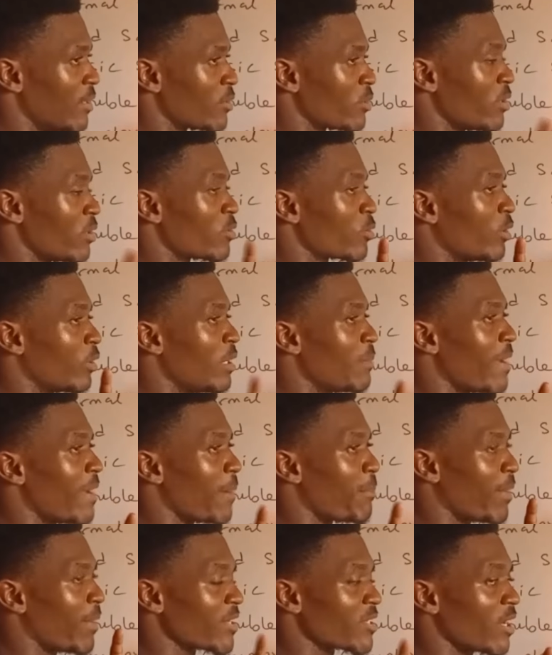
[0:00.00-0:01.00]
So it's only
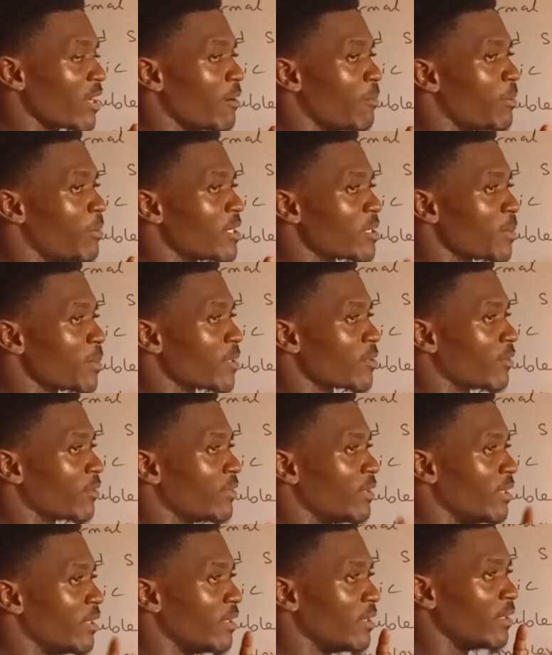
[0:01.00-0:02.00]
by partial replacement
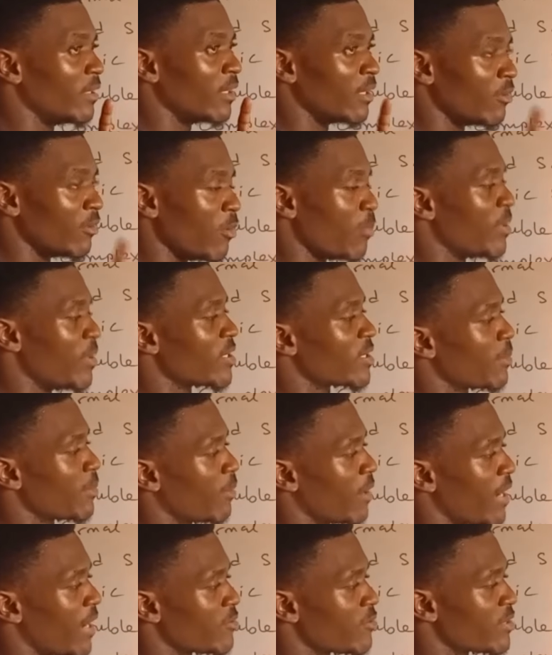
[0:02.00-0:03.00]
of the
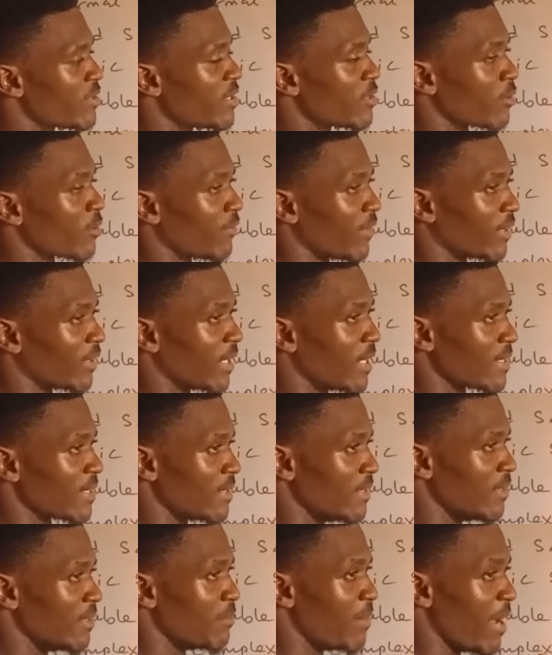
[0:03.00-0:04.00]
replaceable hydrogens of an
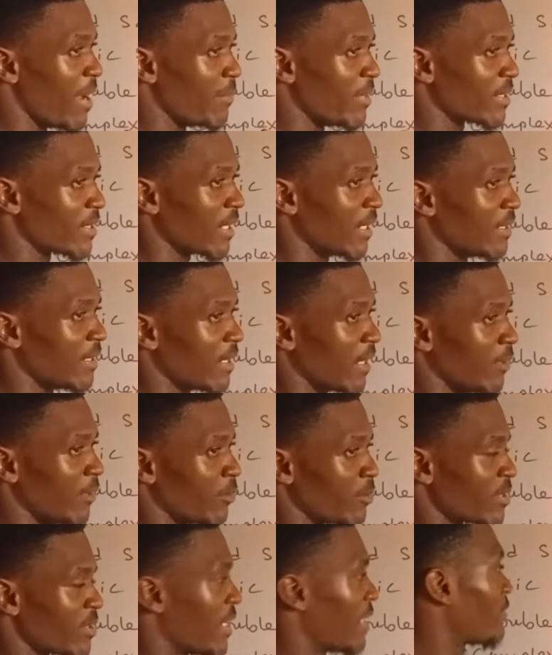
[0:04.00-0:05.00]
acid by metallic
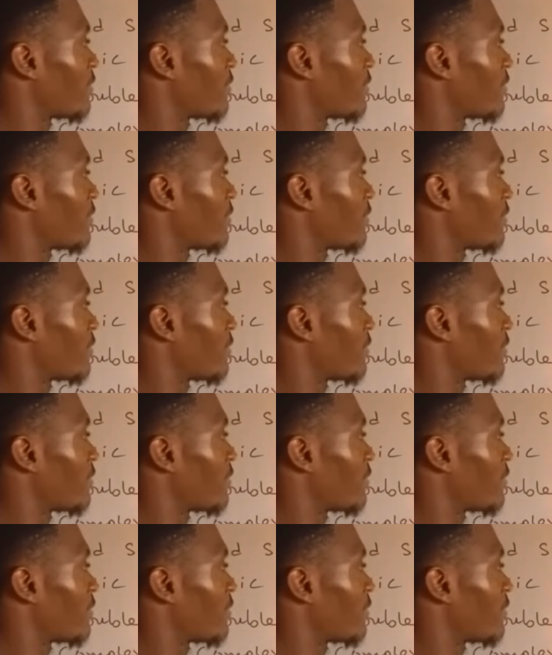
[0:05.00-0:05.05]
ions